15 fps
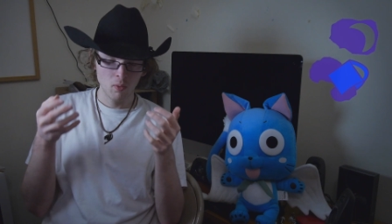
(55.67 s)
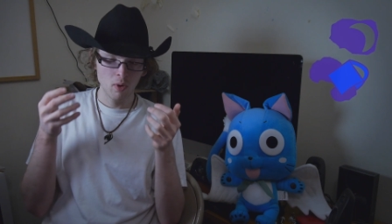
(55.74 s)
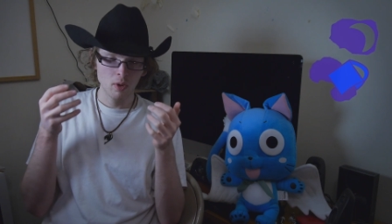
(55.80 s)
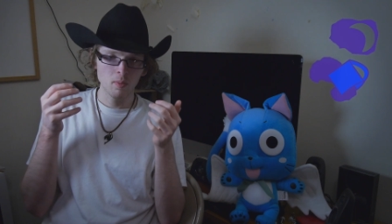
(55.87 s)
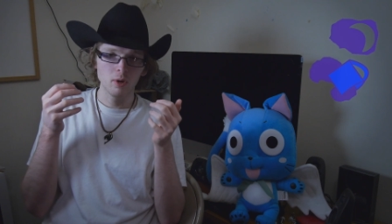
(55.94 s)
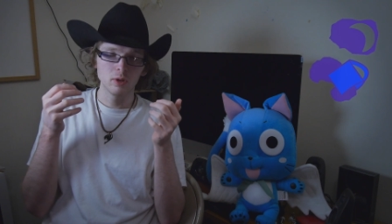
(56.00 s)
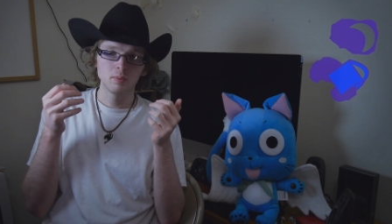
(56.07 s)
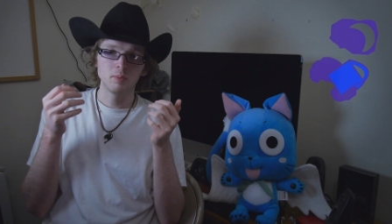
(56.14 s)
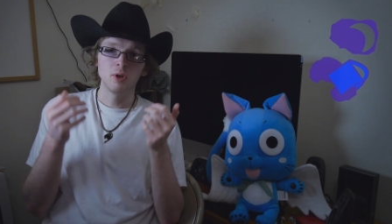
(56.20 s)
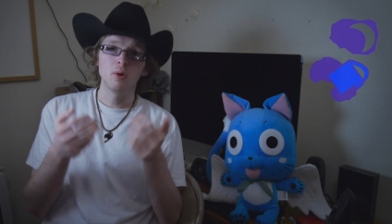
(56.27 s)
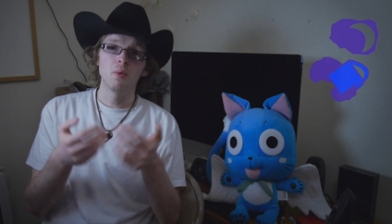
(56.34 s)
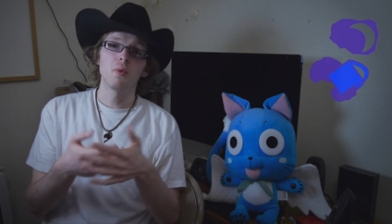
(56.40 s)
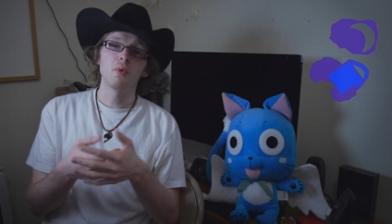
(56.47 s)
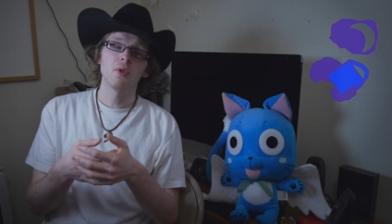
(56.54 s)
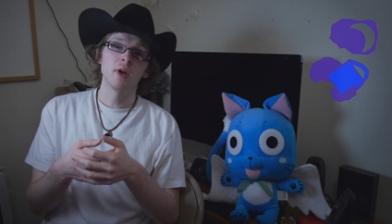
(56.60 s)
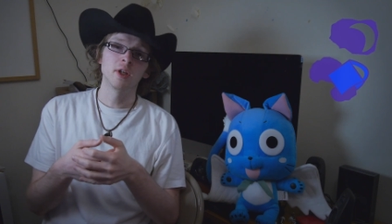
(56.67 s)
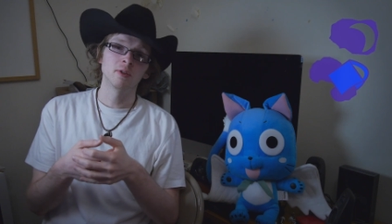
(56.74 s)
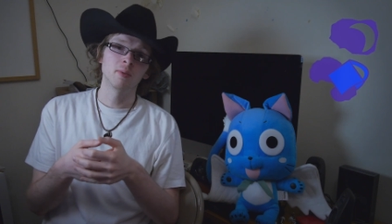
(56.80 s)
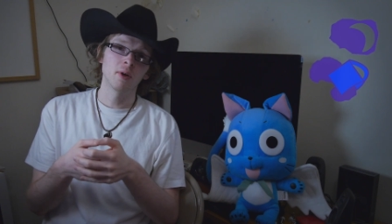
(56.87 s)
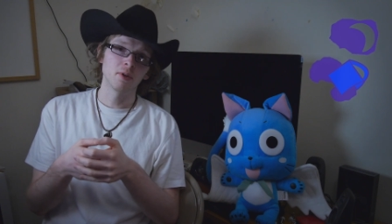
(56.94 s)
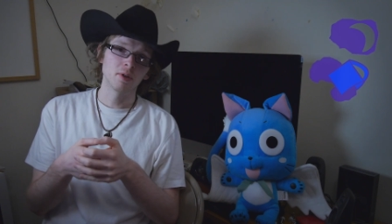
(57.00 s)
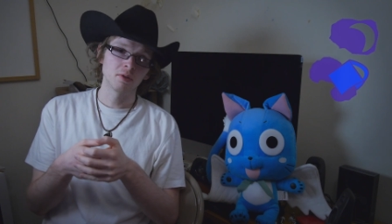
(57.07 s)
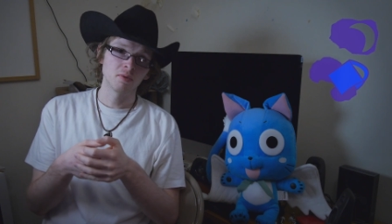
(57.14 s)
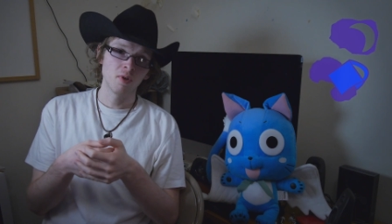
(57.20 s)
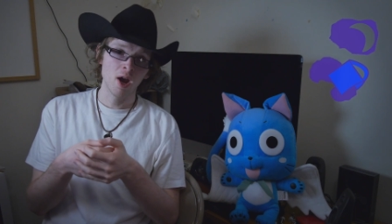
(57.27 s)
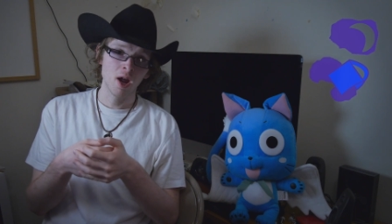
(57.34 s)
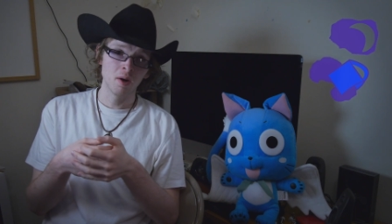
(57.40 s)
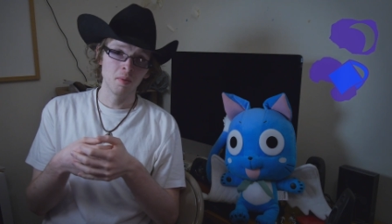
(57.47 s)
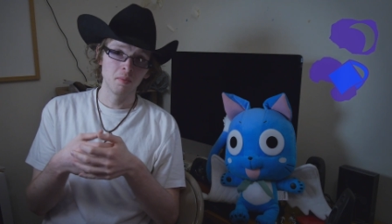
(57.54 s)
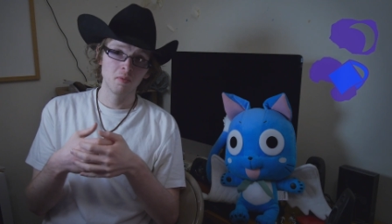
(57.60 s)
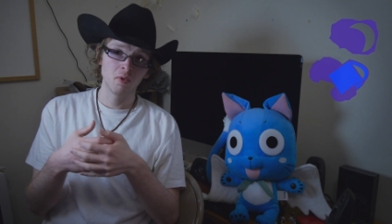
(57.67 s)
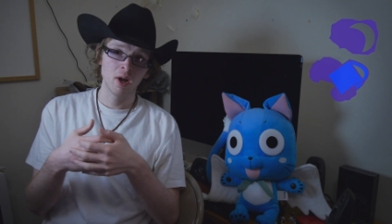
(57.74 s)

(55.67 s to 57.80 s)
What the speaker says: one of the most beautiful things about this fandom.